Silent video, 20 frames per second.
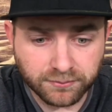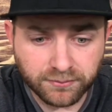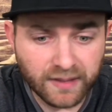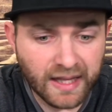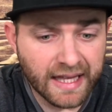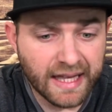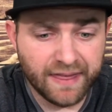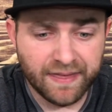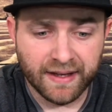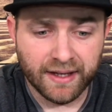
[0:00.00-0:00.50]

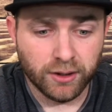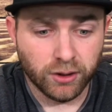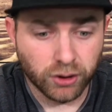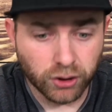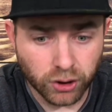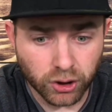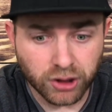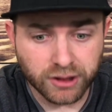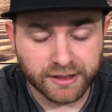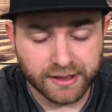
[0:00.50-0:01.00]
I think it
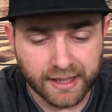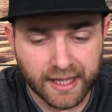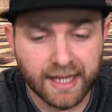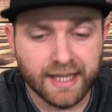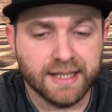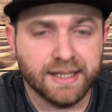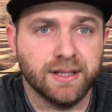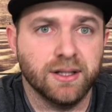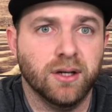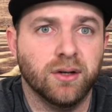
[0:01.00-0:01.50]
looks
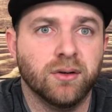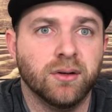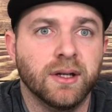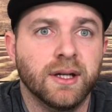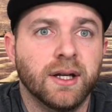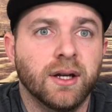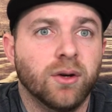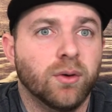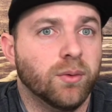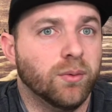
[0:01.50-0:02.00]
nice though,
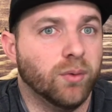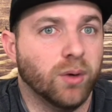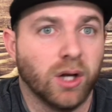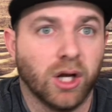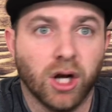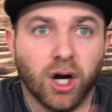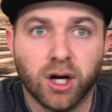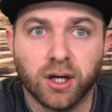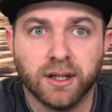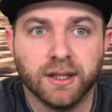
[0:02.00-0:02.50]

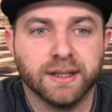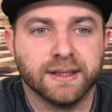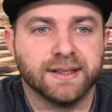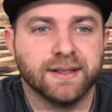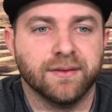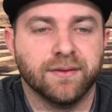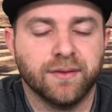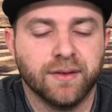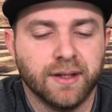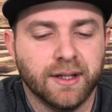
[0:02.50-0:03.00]
regardless
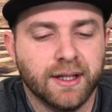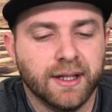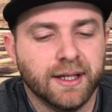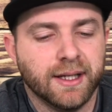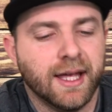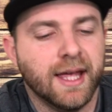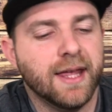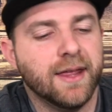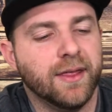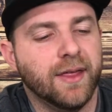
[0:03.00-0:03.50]
of
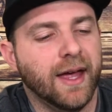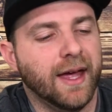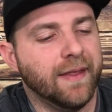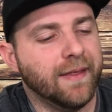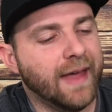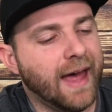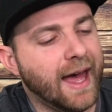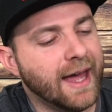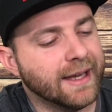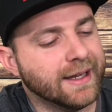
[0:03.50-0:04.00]

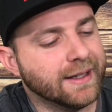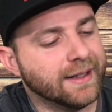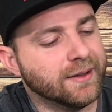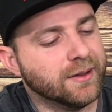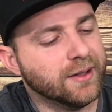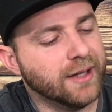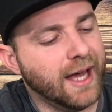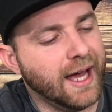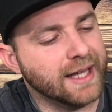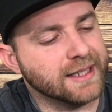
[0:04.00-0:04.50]
that
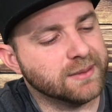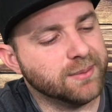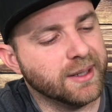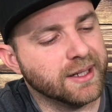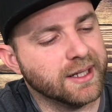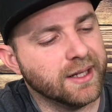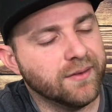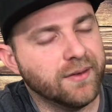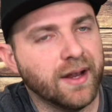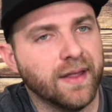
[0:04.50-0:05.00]

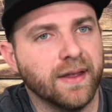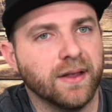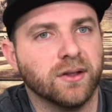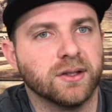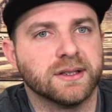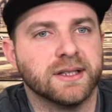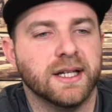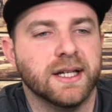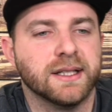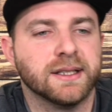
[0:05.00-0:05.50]
aspect of it. I think it
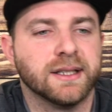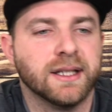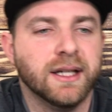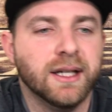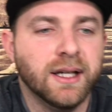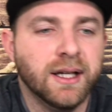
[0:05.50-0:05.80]
looks nice.